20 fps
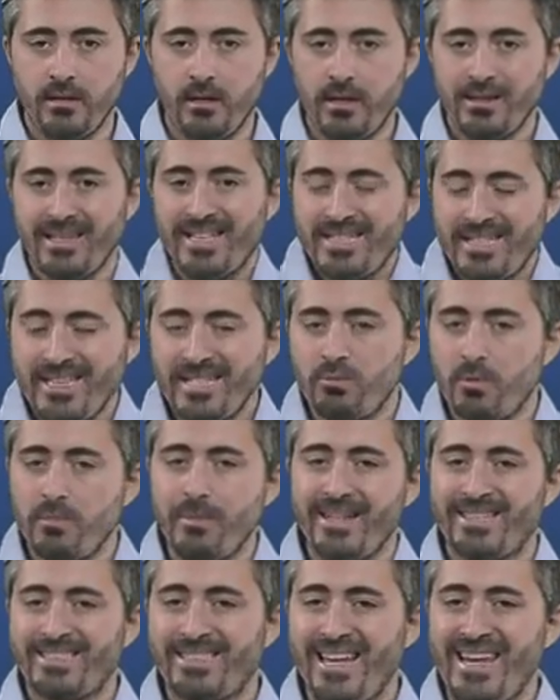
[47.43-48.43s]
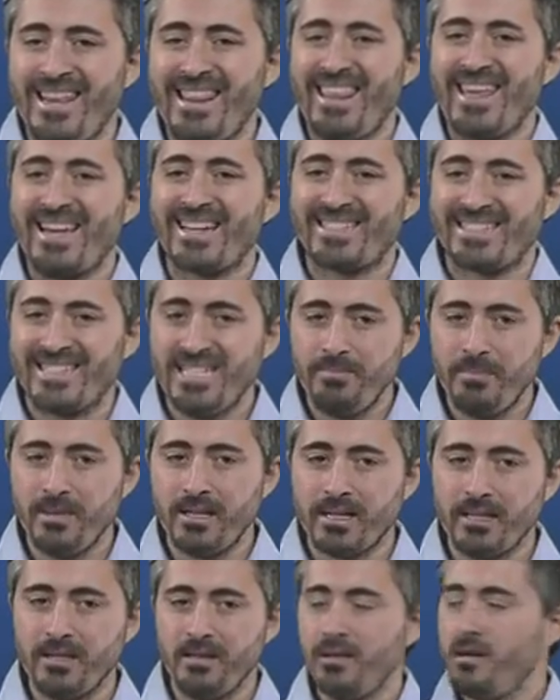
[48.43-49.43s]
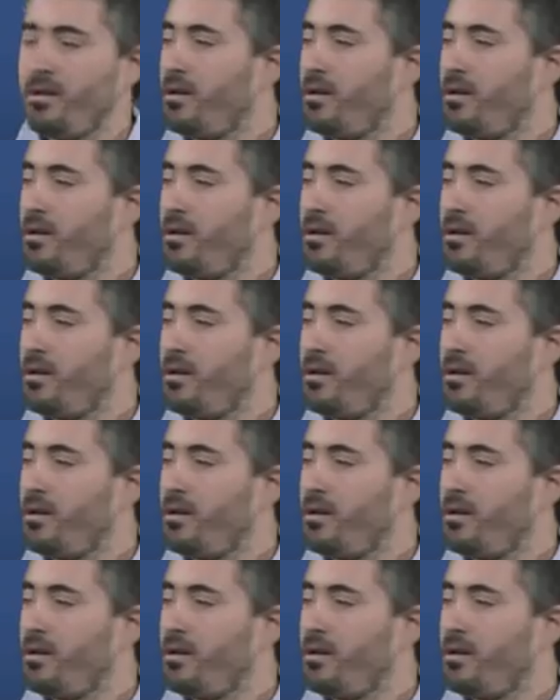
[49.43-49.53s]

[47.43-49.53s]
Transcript: That is, we may say they are typical